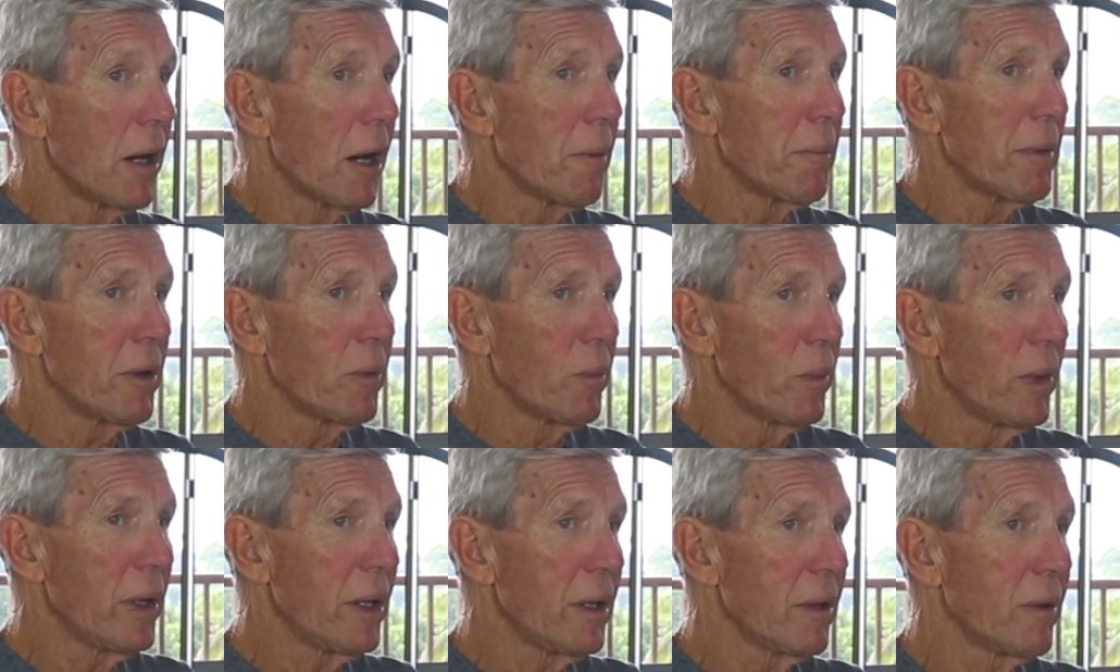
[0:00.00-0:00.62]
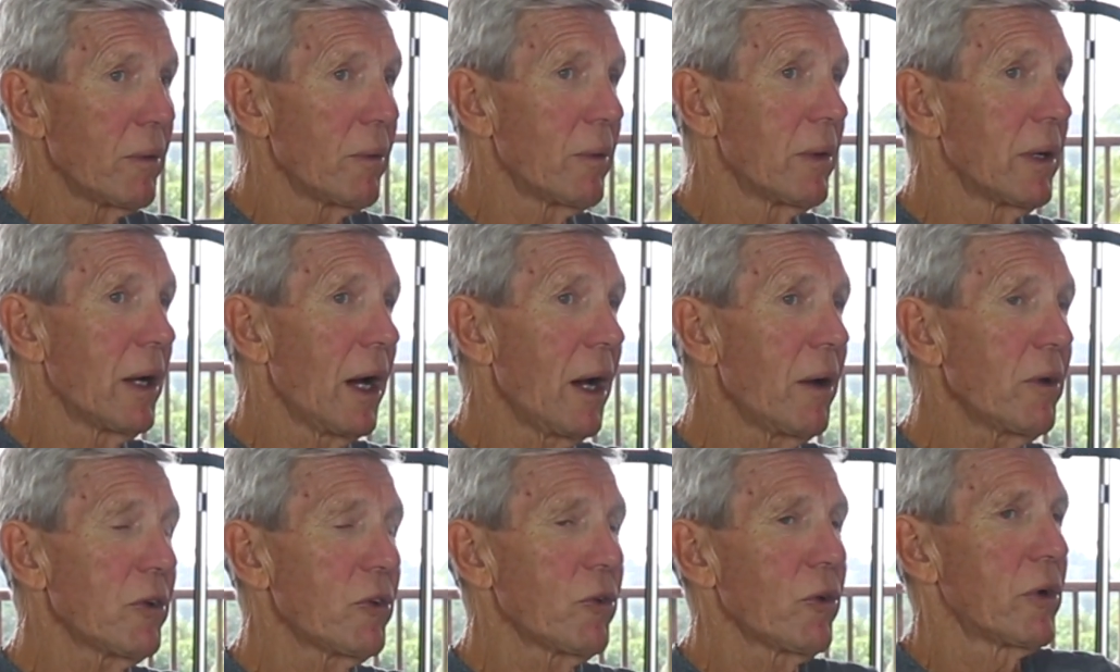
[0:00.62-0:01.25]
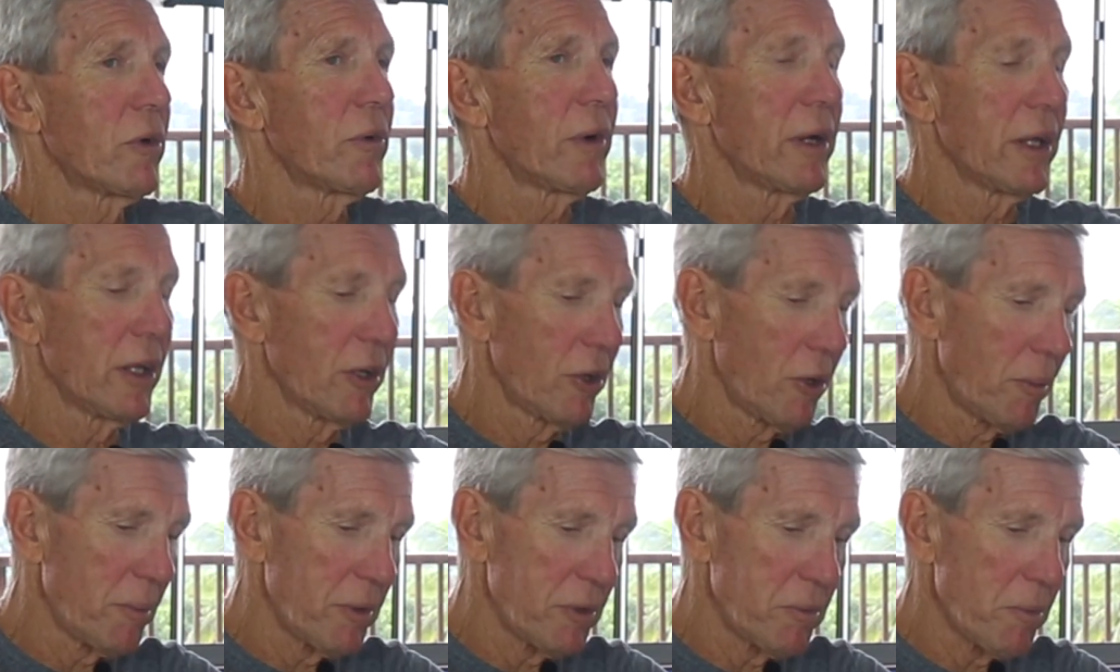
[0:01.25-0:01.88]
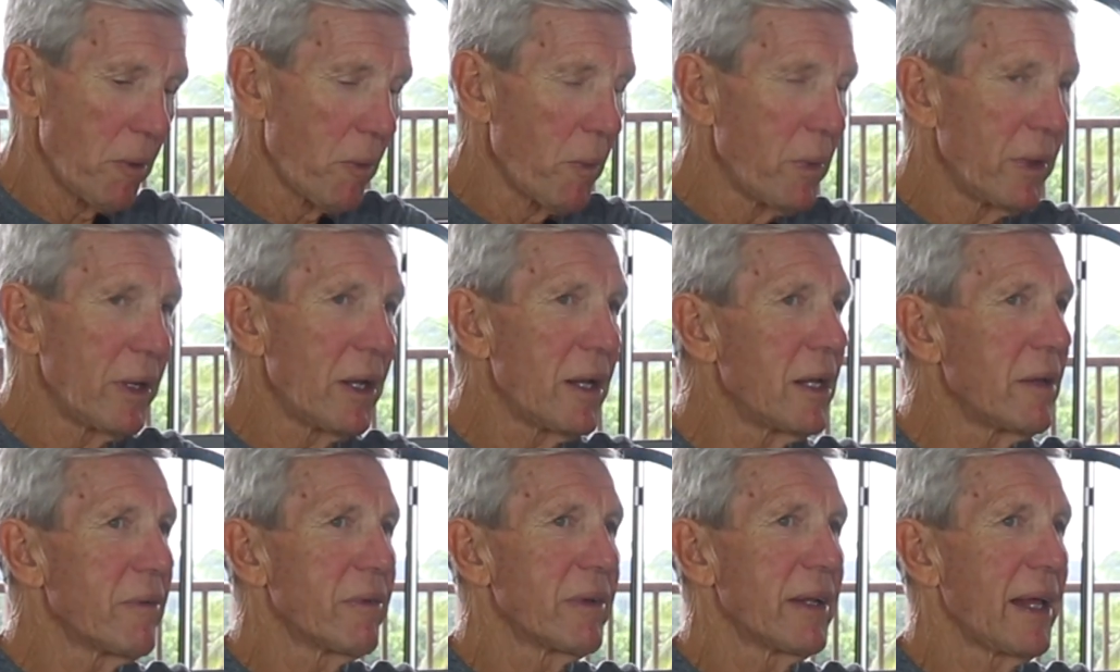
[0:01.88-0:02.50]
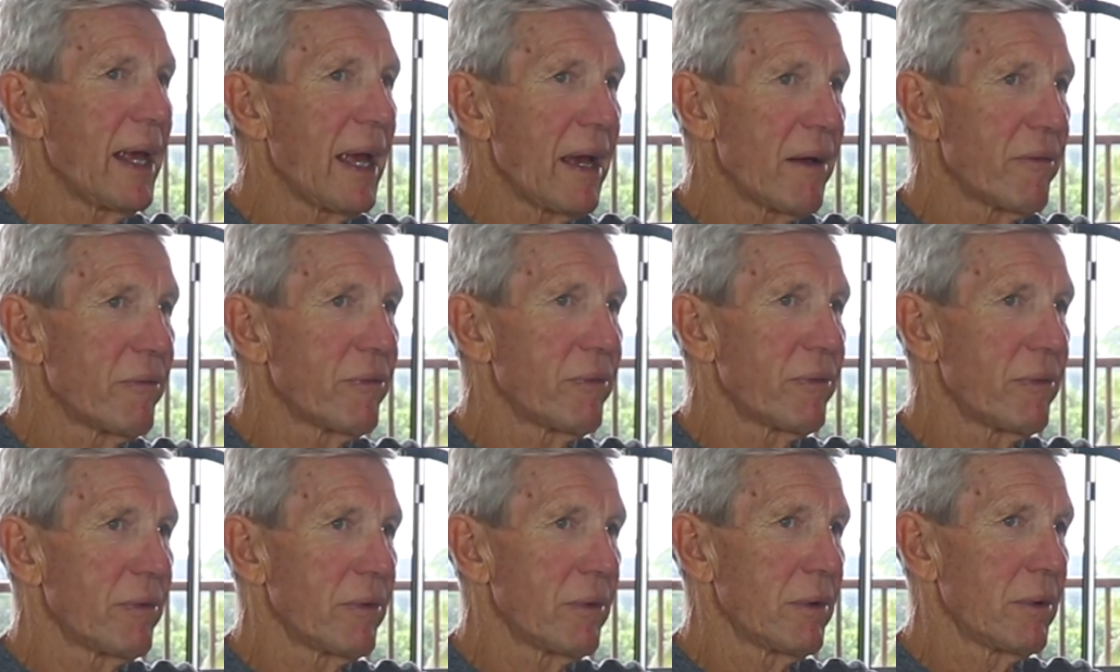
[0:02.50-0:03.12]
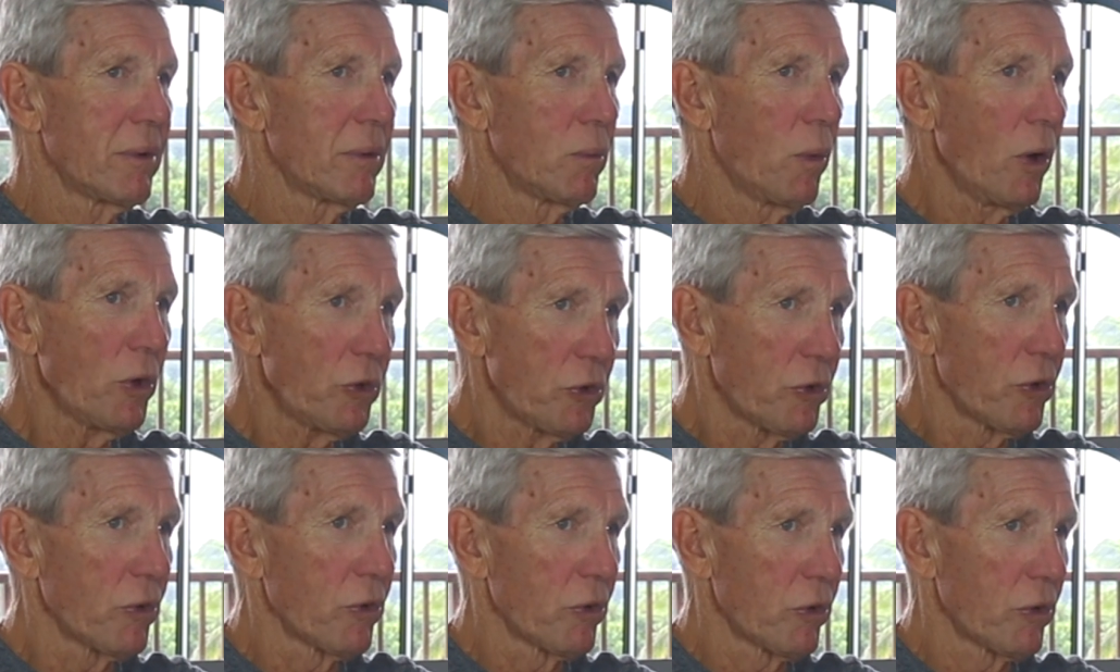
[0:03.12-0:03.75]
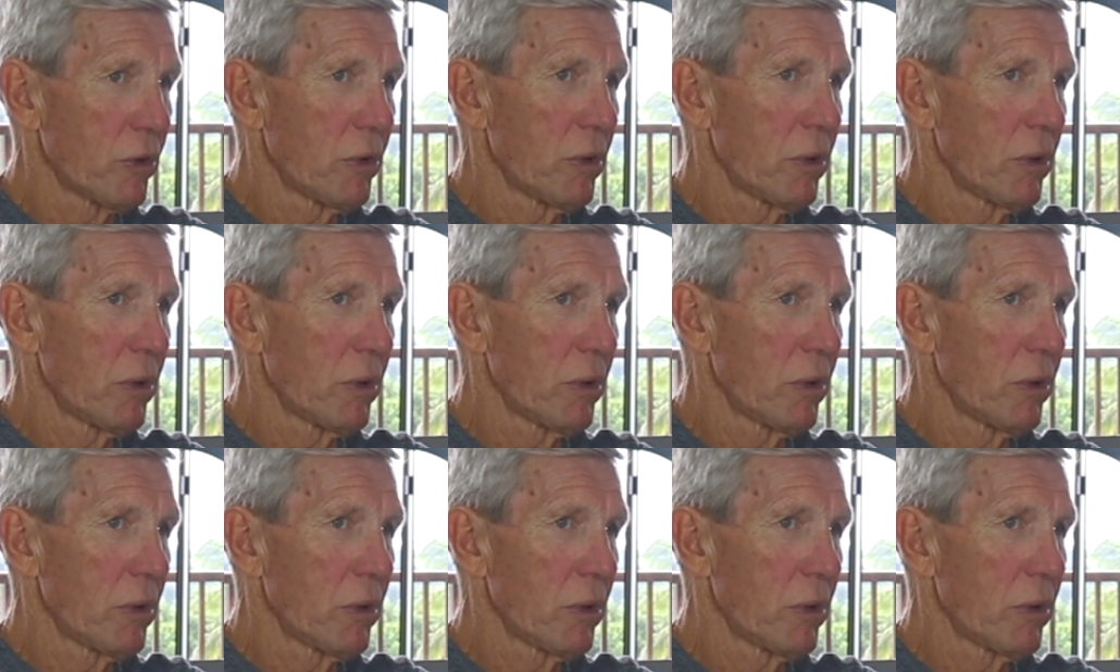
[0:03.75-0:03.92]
I mean, when I started running Comrades, we didn't even have watches.